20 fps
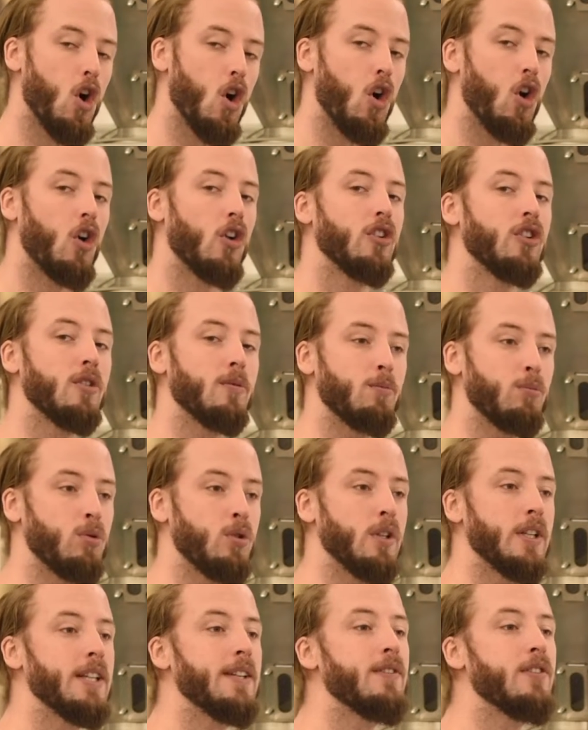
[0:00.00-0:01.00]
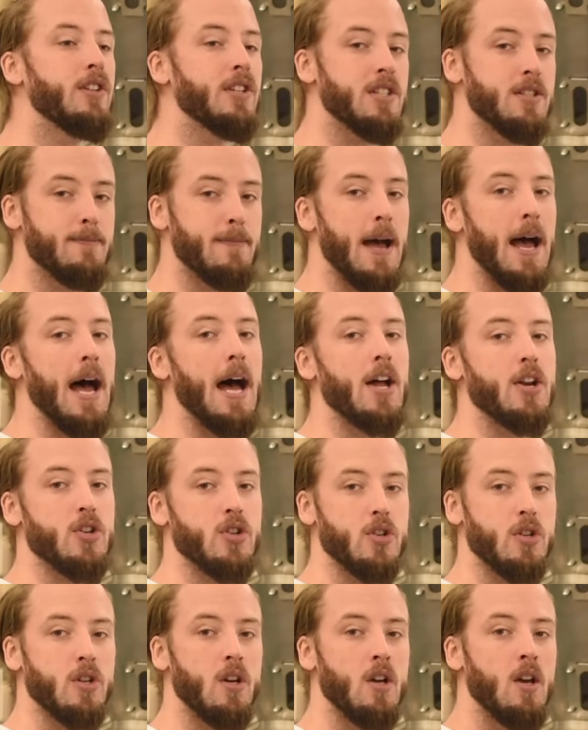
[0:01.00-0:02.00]
on your previous
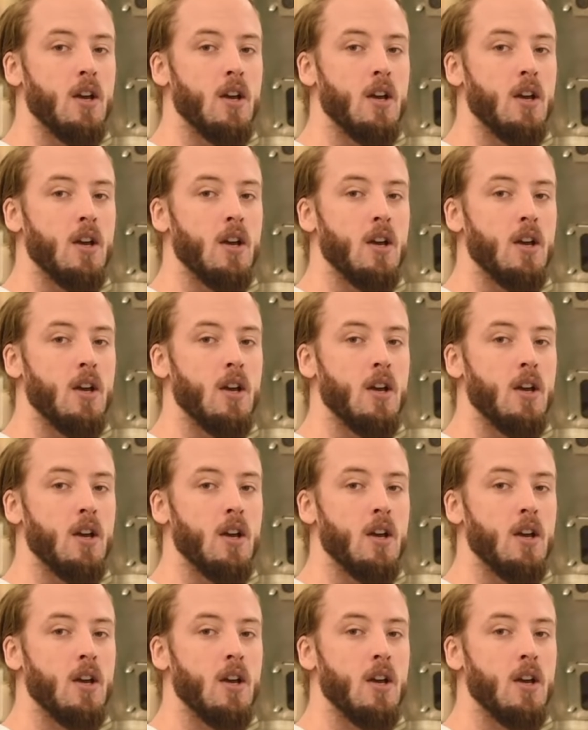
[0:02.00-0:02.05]
batch,